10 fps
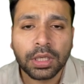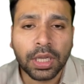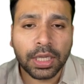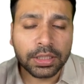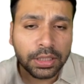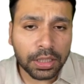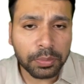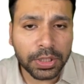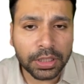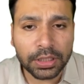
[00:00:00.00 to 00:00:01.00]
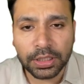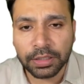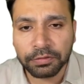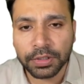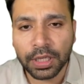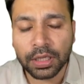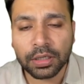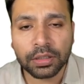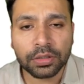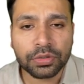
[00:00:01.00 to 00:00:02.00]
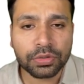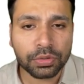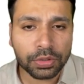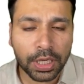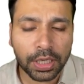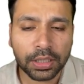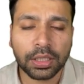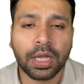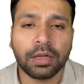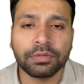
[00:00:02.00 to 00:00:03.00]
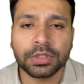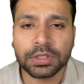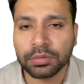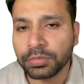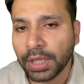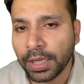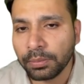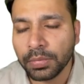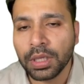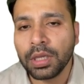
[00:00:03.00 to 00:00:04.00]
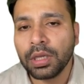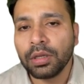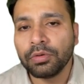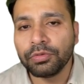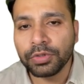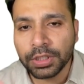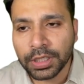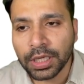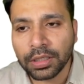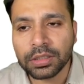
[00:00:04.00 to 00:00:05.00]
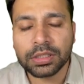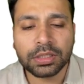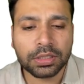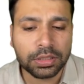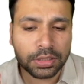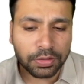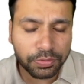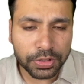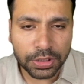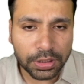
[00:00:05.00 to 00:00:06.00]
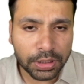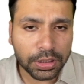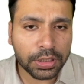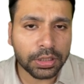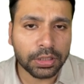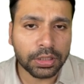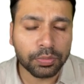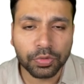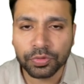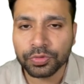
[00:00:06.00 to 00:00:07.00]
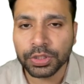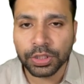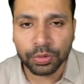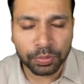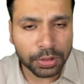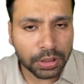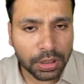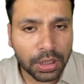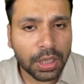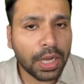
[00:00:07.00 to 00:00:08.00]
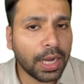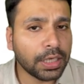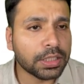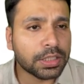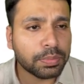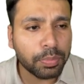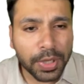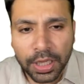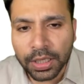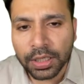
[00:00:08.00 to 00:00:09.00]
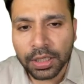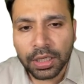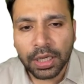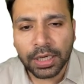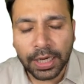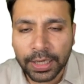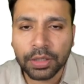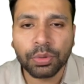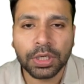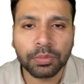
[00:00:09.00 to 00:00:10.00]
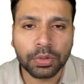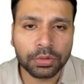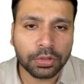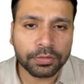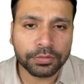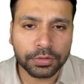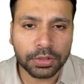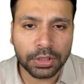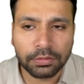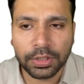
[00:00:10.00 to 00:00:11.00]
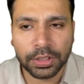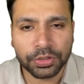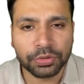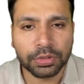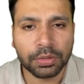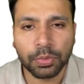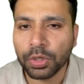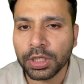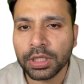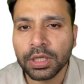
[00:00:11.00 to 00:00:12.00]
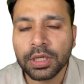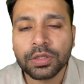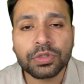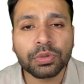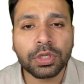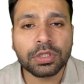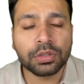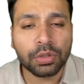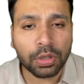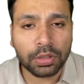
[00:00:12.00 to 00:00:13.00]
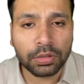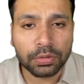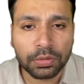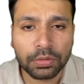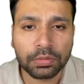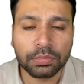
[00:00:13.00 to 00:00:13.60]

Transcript: an increment in the FLR so that after some time we can sufficiently remove the tumor and spare an adequate amount of liver tissue in the body so as not to